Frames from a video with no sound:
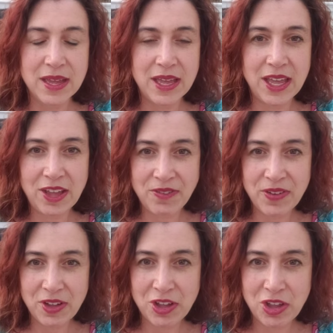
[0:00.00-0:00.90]
if
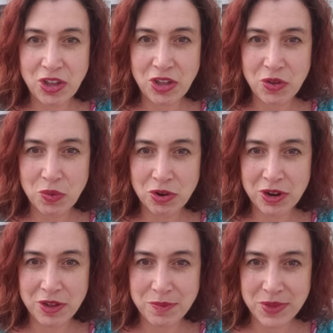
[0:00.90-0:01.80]
your
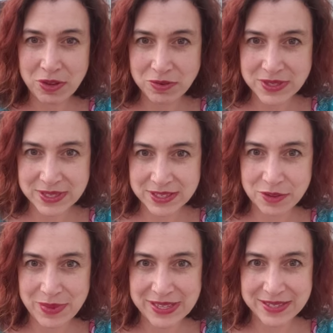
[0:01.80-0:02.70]
immune
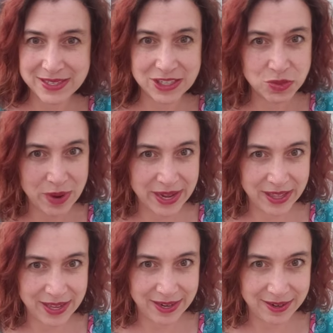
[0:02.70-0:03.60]
system is
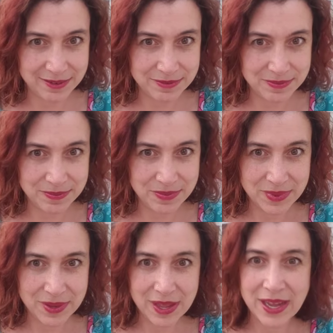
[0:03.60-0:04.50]
dysregulated,
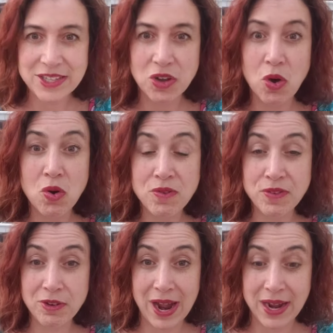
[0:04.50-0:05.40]
it's
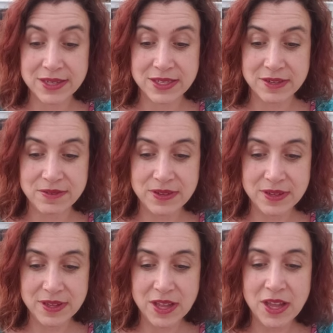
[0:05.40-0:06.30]
overactive,
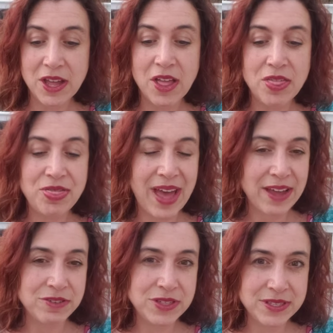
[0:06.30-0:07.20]

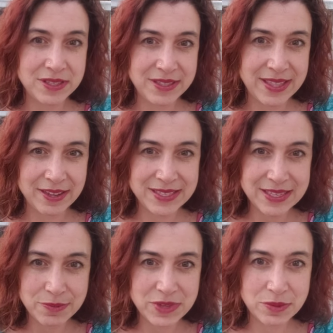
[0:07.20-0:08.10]
the
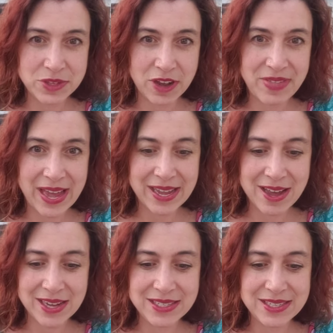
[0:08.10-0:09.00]
symptoms of that
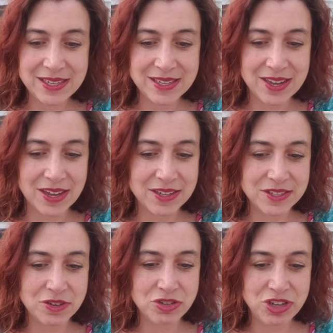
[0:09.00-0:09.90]
constant
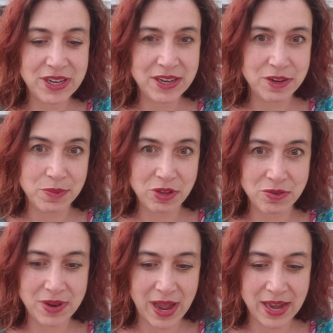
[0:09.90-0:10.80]
gut-associated
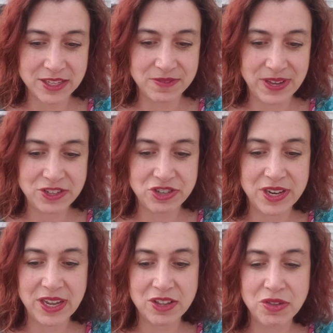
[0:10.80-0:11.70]
immune activation
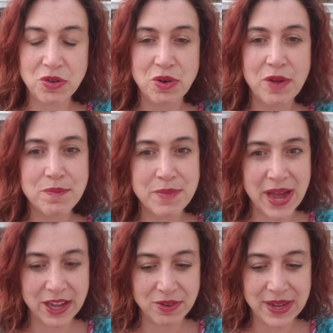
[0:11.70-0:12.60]
include
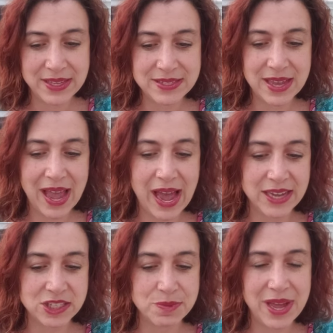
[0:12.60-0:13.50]
migraines,
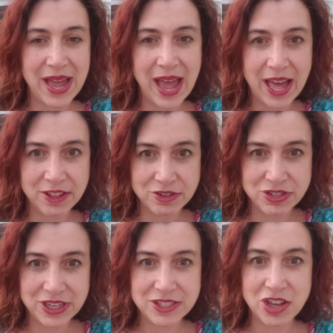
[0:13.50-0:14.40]
asthma,
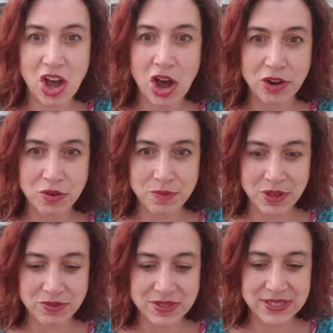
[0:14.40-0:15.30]
allergies,
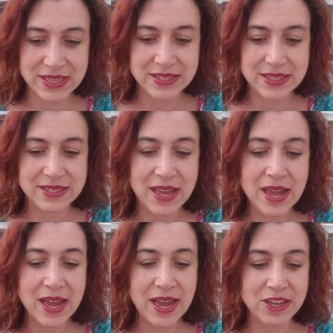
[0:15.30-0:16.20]
autoimmune diseases,
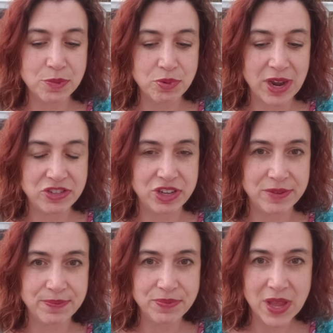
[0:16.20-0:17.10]
and depression.
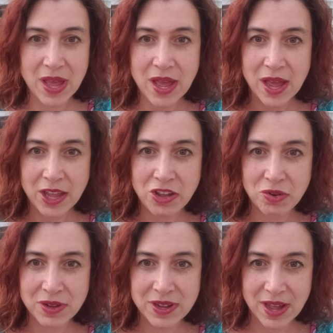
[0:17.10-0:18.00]
Your
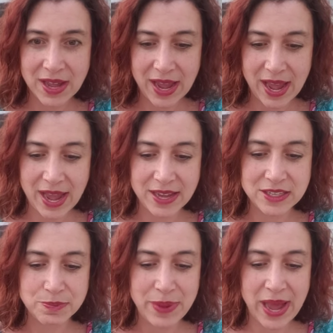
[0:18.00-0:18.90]
gut
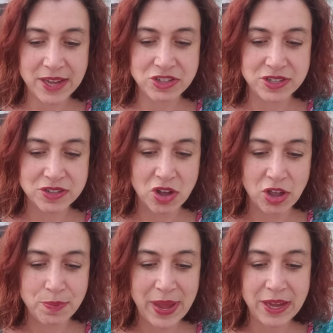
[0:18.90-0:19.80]
has patches
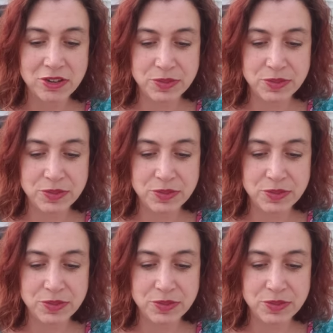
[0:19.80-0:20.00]
called Peyer's